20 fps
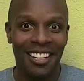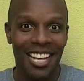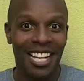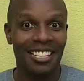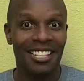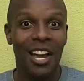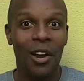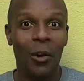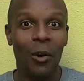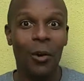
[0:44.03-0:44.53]

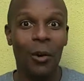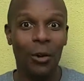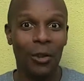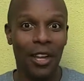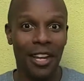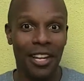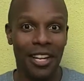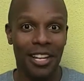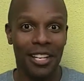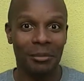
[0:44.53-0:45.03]
That's how
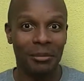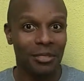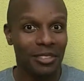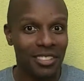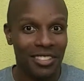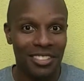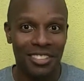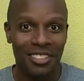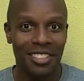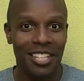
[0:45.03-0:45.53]
old I am.
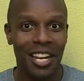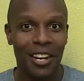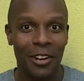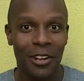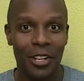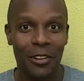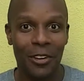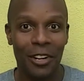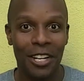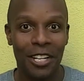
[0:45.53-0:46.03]

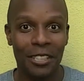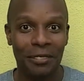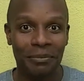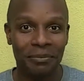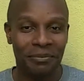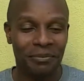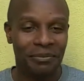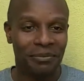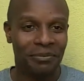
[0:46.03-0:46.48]
Scary, right?